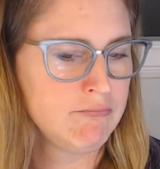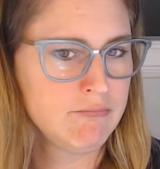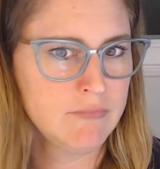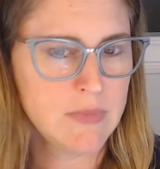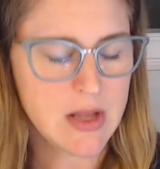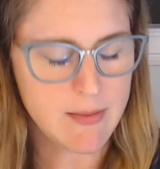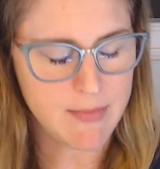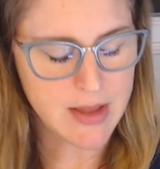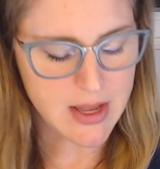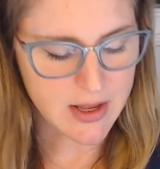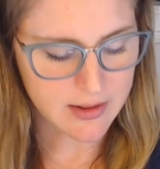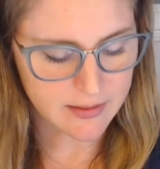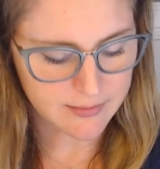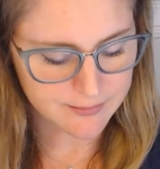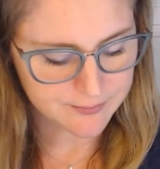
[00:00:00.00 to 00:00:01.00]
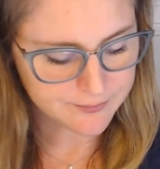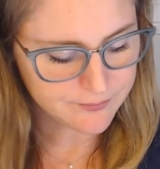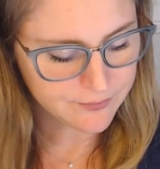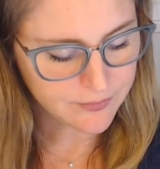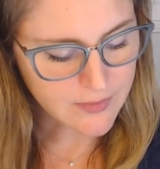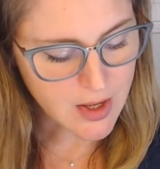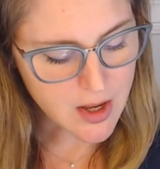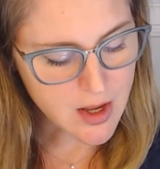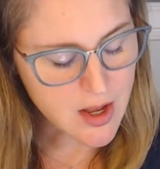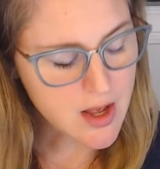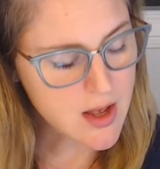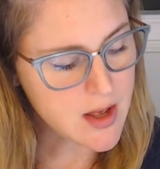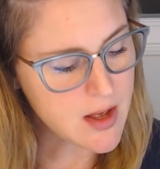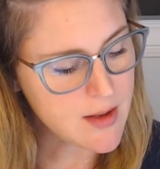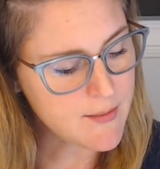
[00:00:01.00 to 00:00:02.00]
not bad.
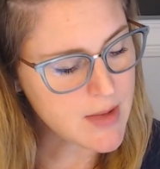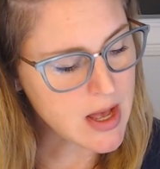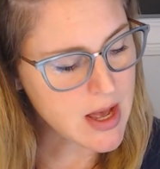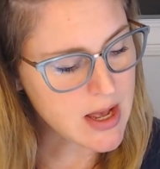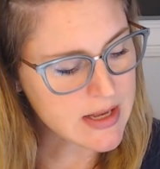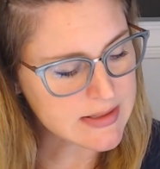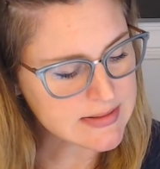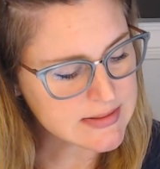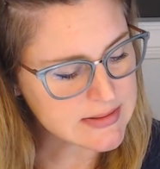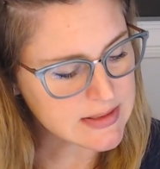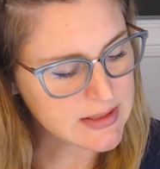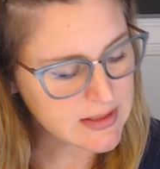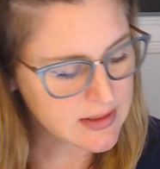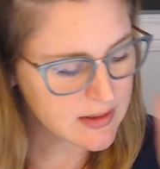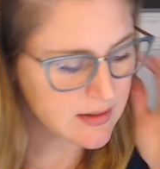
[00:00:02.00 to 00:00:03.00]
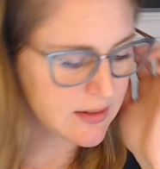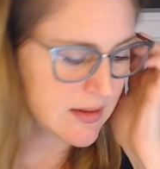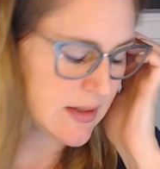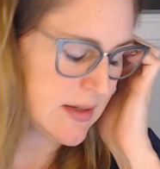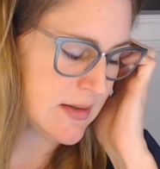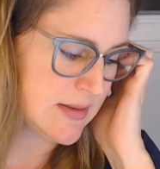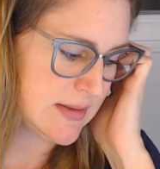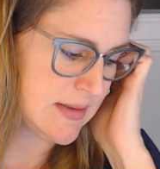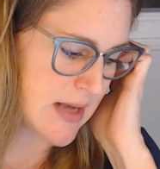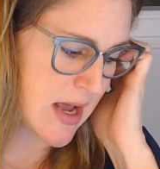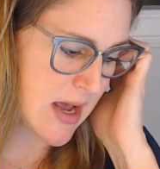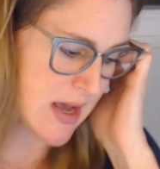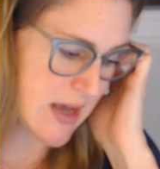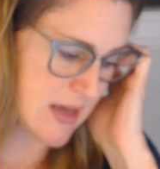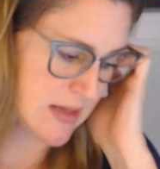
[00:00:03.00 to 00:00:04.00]
I see this
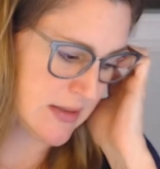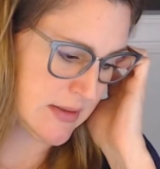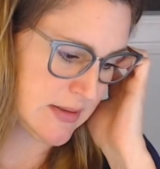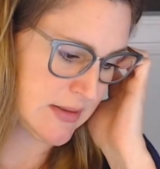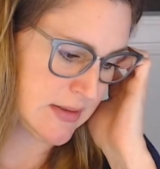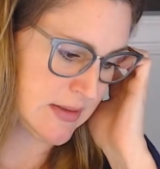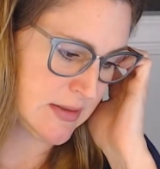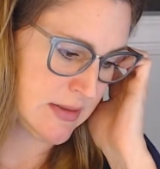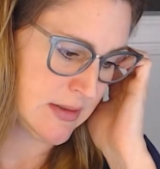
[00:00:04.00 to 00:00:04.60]
as,